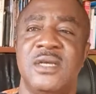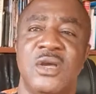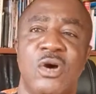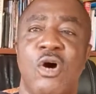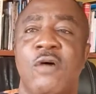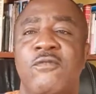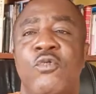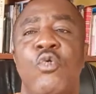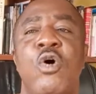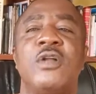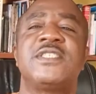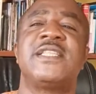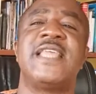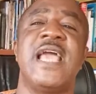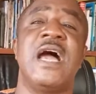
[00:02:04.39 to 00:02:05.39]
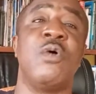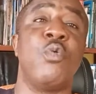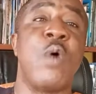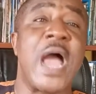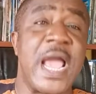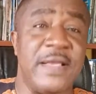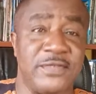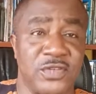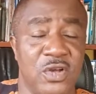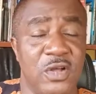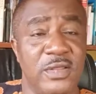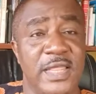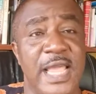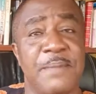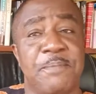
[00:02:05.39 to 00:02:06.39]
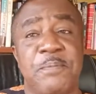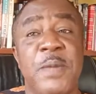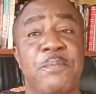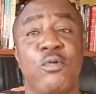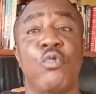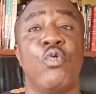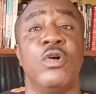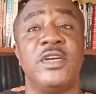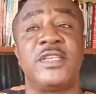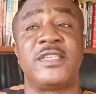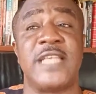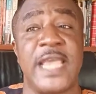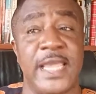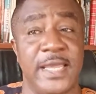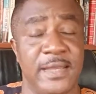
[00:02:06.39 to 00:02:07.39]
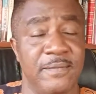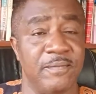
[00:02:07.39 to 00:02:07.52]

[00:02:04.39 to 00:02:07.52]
of what their wives or the people will say,